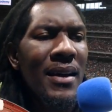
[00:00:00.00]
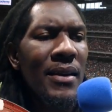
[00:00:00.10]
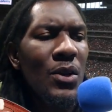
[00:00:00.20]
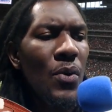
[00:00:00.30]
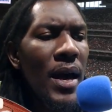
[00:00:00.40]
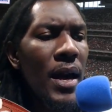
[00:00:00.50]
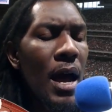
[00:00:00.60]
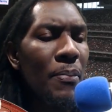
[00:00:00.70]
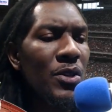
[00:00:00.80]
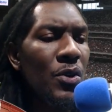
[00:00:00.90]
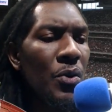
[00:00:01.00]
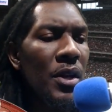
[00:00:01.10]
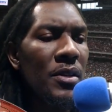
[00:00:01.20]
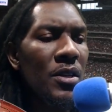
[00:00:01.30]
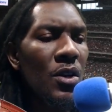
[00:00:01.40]
you had
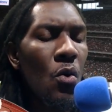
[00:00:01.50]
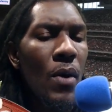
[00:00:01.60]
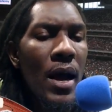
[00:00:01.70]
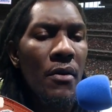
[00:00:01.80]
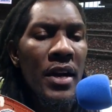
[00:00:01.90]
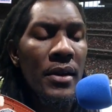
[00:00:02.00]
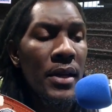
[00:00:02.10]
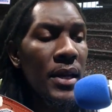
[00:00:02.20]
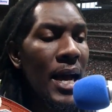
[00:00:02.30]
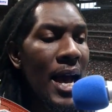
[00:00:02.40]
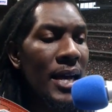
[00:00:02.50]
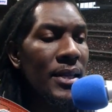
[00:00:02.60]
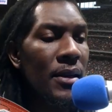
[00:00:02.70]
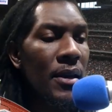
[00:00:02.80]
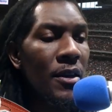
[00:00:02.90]
opportunities to go out and get guys
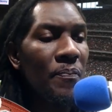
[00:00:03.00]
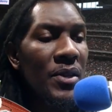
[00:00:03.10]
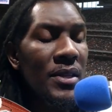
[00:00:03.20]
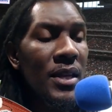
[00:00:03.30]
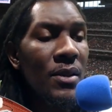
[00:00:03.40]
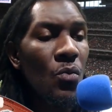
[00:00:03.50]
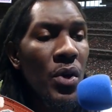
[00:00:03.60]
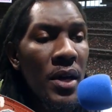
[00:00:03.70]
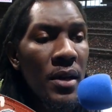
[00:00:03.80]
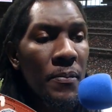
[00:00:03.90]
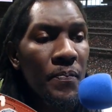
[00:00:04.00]
that could help this team win.